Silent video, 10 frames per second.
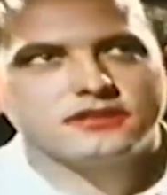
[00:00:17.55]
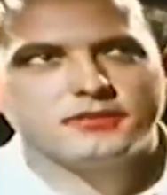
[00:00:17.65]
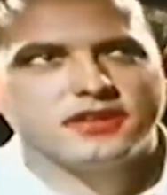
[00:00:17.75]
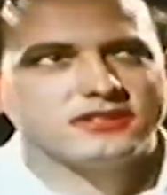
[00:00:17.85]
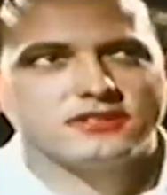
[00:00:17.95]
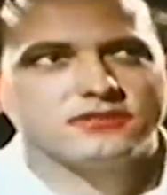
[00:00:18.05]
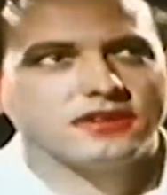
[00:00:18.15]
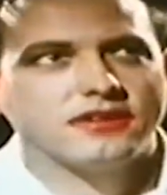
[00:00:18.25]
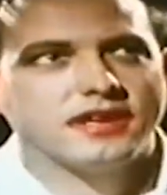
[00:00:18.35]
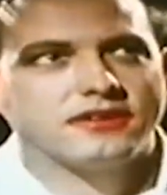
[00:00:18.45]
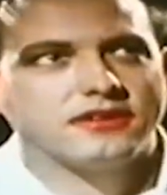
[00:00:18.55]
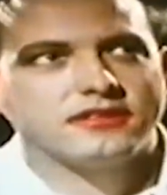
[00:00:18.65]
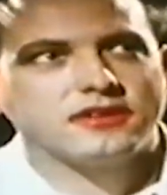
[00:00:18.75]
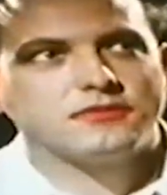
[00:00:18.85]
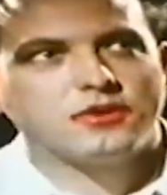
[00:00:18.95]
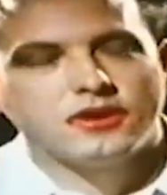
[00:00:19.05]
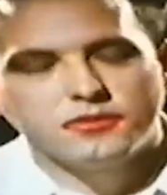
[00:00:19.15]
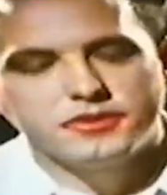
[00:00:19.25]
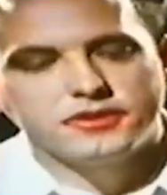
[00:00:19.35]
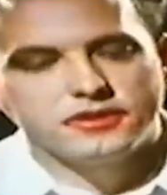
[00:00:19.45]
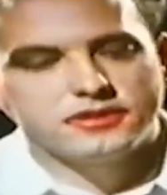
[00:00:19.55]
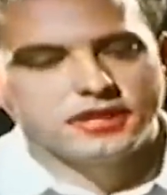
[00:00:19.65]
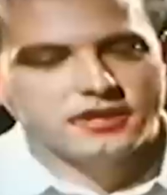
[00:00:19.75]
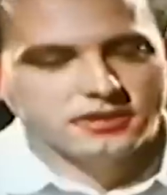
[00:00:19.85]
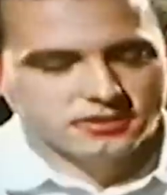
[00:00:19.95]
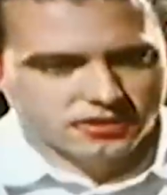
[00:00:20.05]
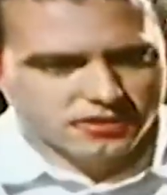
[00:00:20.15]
I mean, I still don't now. I don't think of what I will be doing in 10 years.